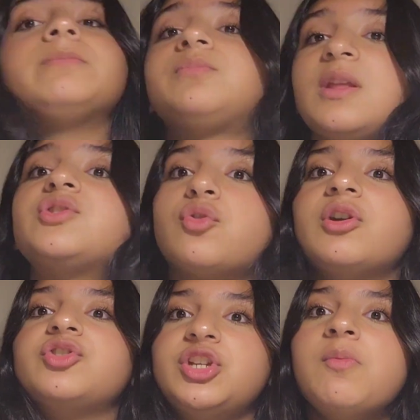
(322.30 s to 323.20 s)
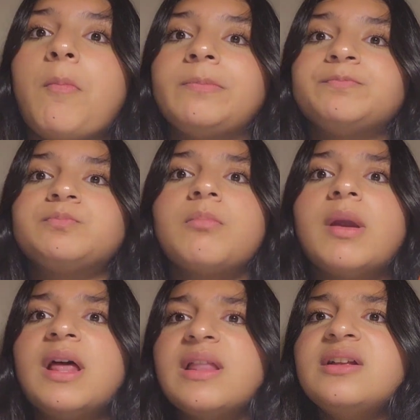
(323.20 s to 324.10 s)
It's crunchy,
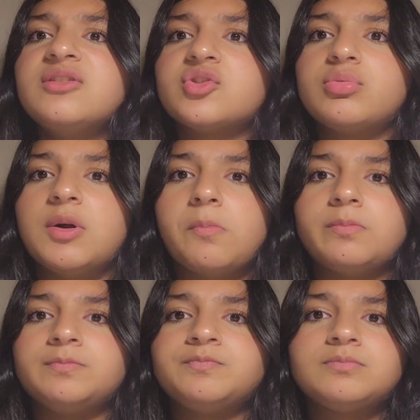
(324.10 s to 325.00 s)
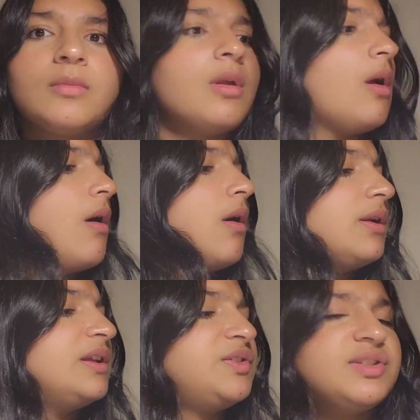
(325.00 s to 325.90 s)
but I like this one.
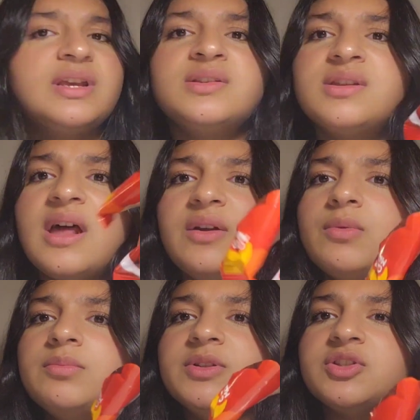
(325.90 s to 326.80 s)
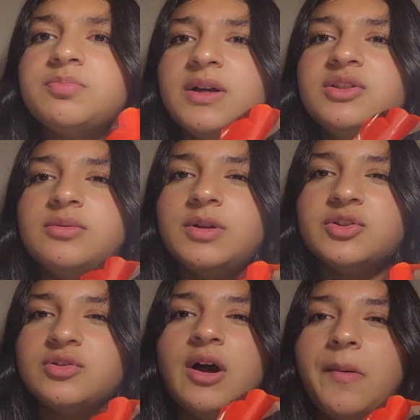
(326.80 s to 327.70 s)
It says that it will be spicy, but
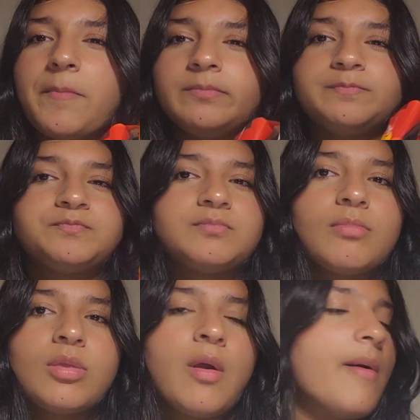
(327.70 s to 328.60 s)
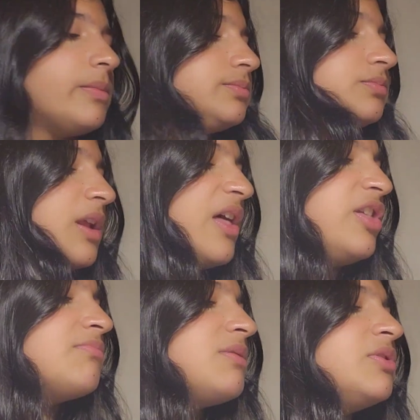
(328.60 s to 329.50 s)
it's not. I
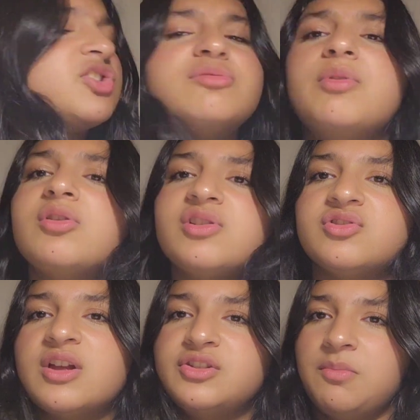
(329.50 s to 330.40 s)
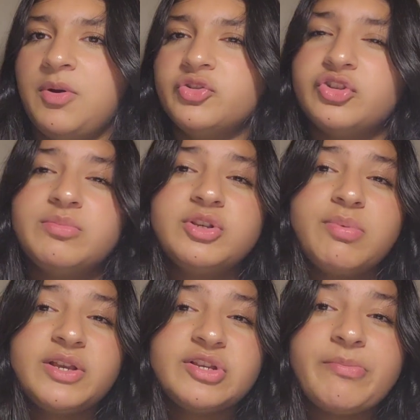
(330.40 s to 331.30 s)
think maybe tteokbokki is not supposed to be
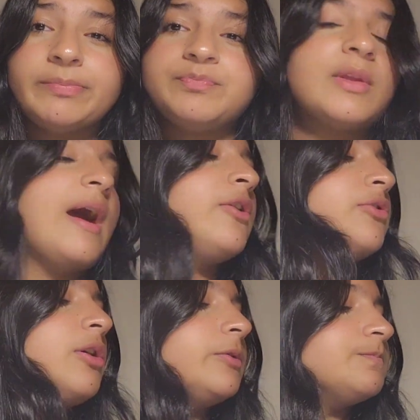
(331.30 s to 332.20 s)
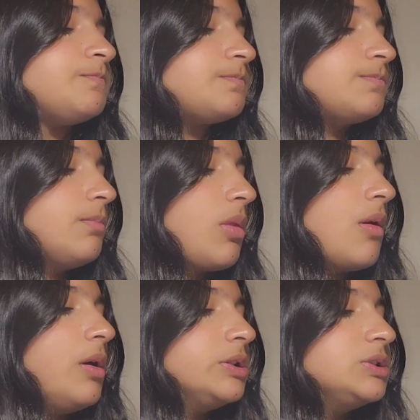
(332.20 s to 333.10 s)
spicy. I don't know.
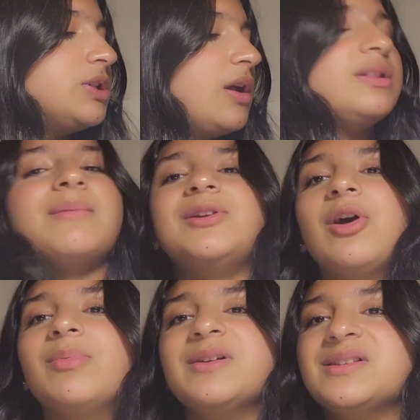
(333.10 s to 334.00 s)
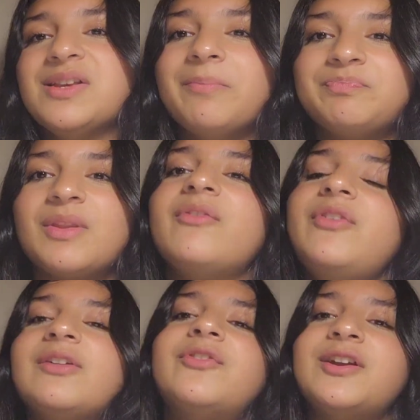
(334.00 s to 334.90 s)
Let me know, please.
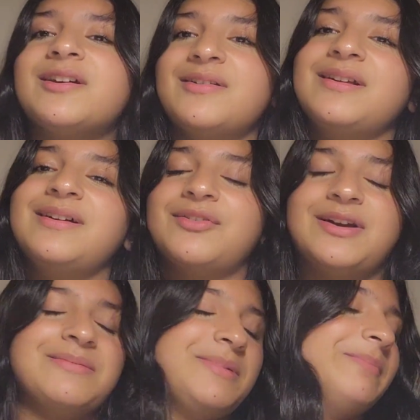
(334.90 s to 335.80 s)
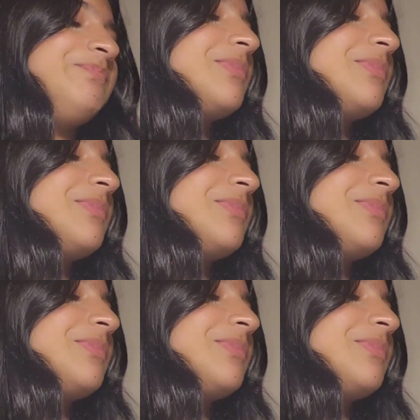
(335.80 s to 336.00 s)
Feel free to cor uh, correct me.